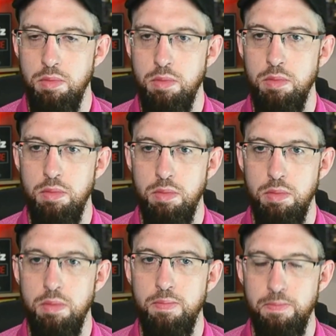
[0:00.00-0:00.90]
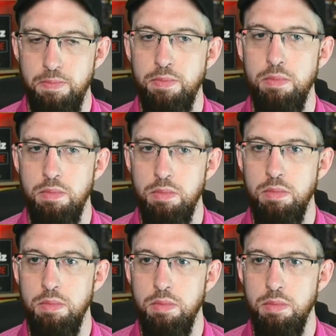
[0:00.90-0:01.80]

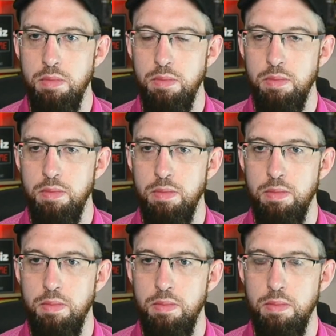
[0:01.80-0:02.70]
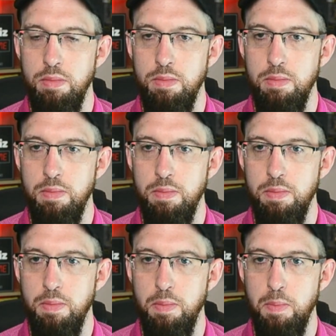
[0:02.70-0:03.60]

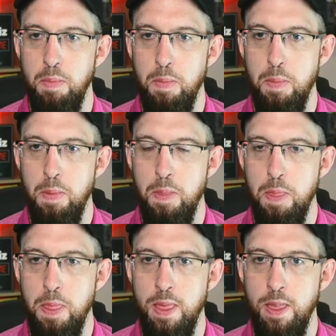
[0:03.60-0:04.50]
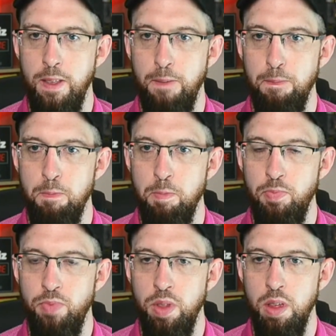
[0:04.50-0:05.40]

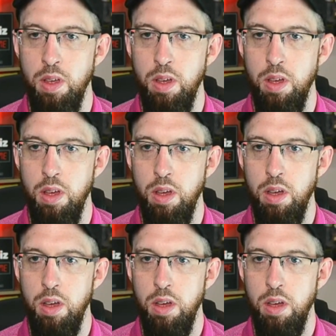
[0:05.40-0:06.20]
This person isn't speaking.